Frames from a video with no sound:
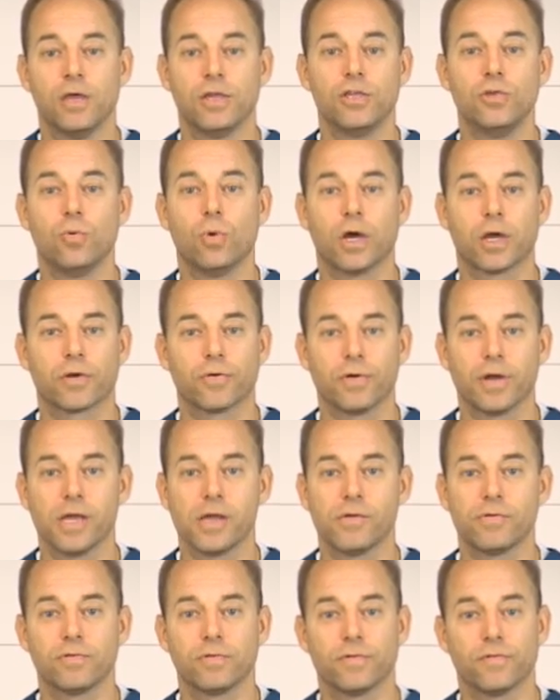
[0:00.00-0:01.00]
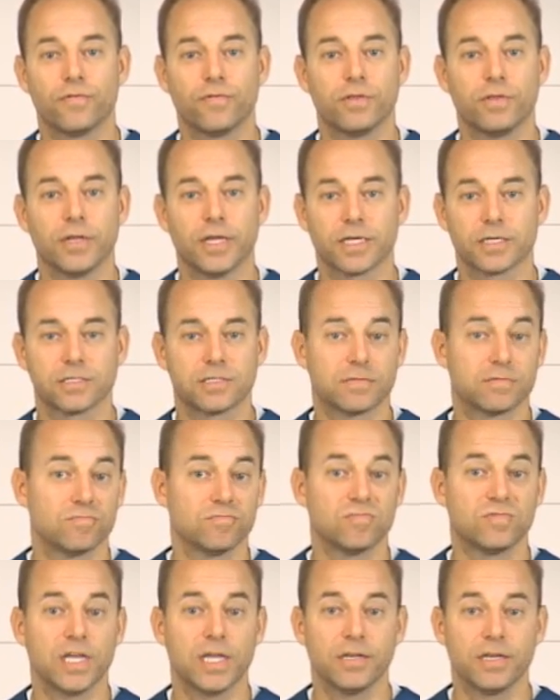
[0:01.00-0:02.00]
You walk around for the next
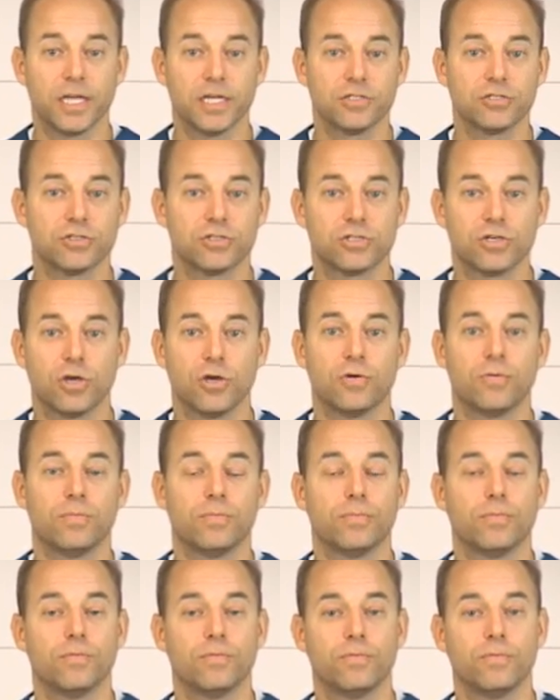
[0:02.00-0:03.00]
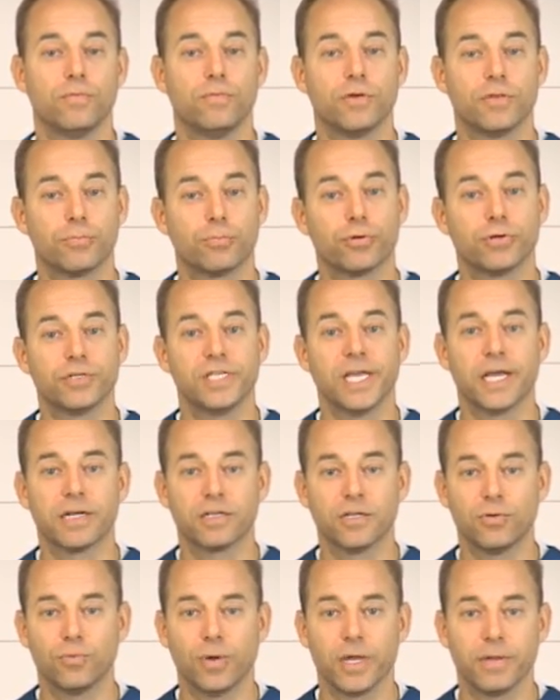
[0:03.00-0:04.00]
10 days or so with
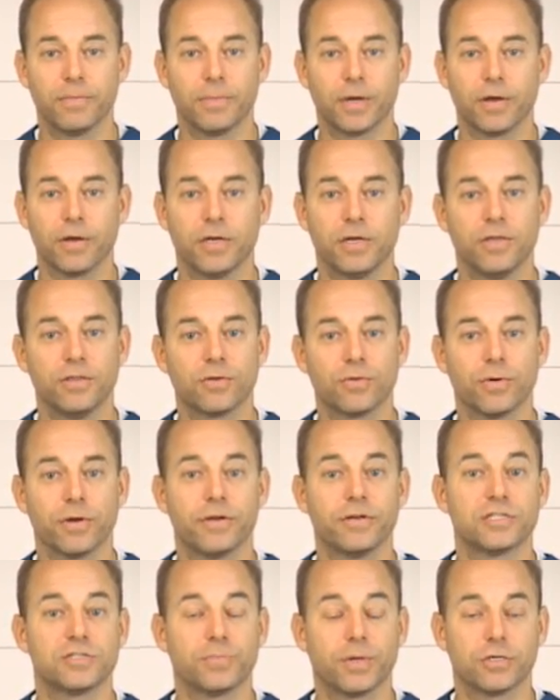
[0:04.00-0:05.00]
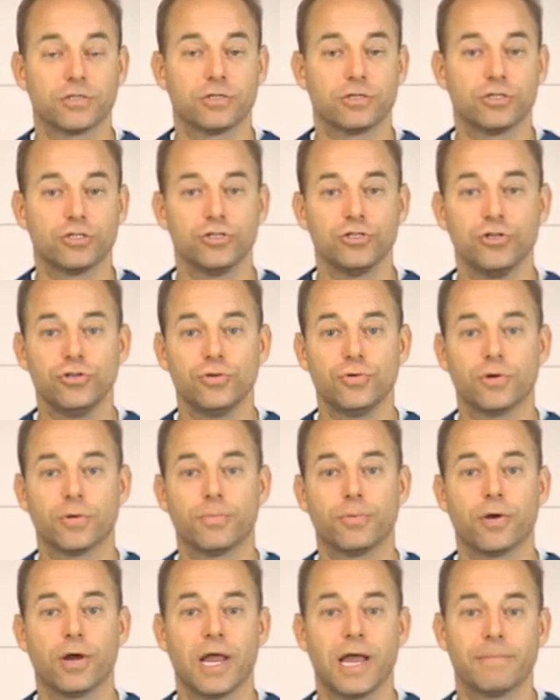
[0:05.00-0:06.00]
protected weight bearing, either wearing a special shoe or
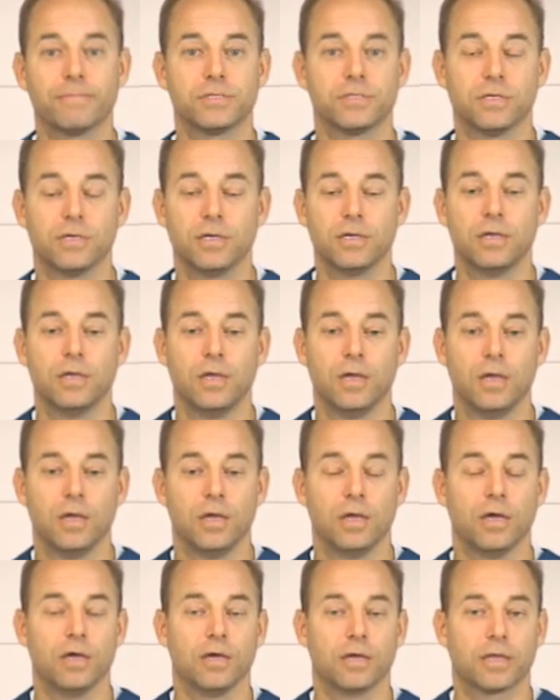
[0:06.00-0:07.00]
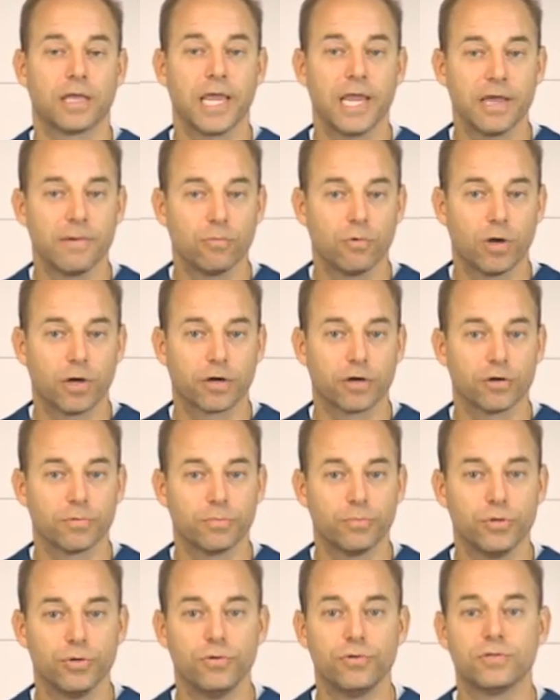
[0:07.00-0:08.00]
perhaps a cam walker
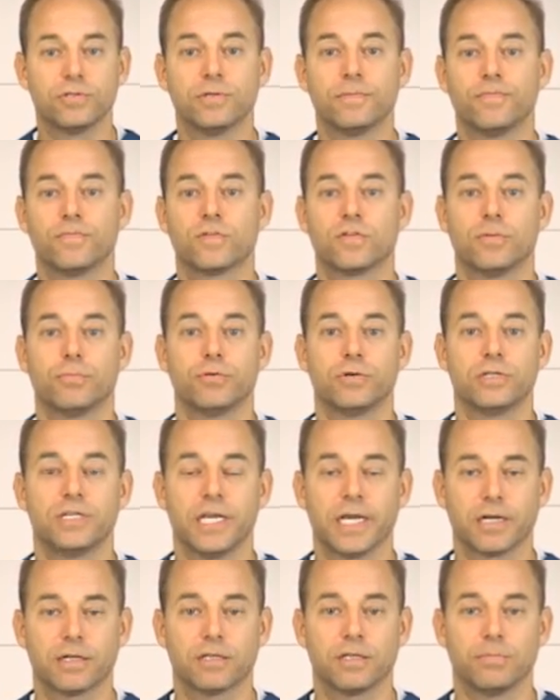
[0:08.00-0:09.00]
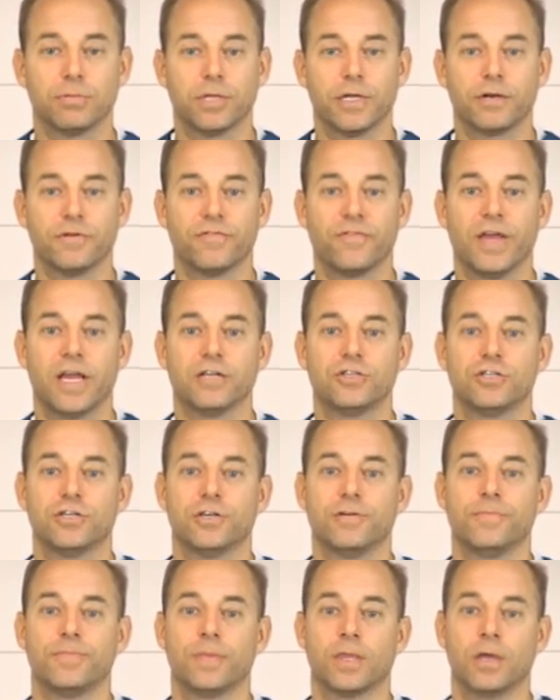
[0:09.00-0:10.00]
boot to protect the plantar
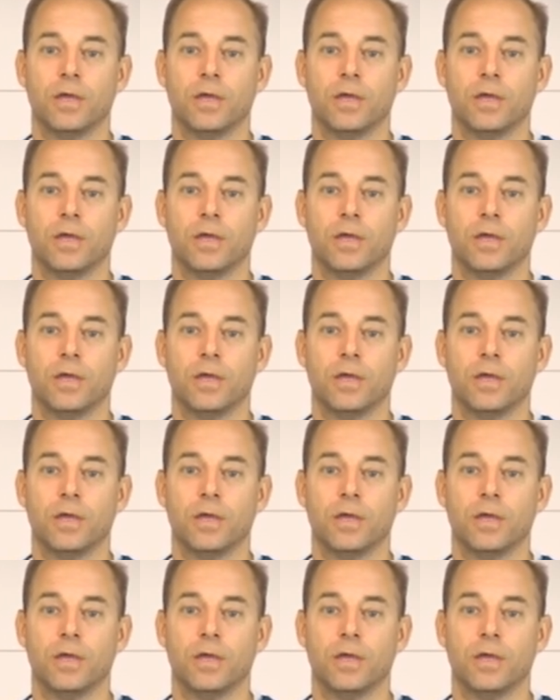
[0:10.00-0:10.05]
fascia.